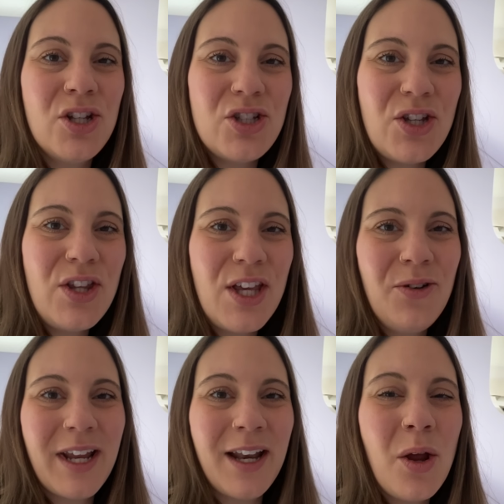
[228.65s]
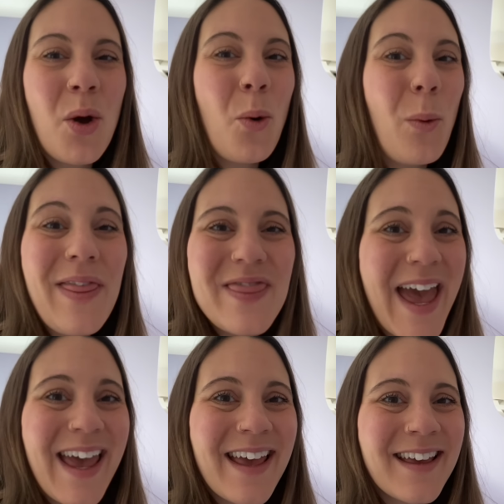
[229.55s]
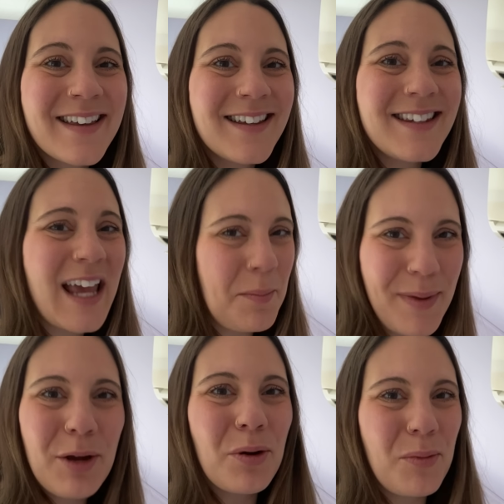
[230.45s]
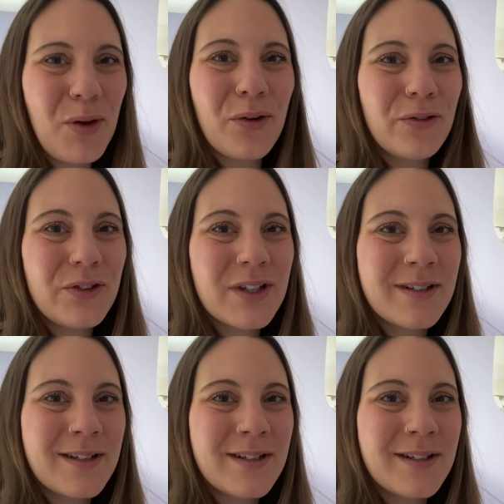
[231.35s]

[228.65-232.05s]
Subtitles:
to the unit when they can be removed.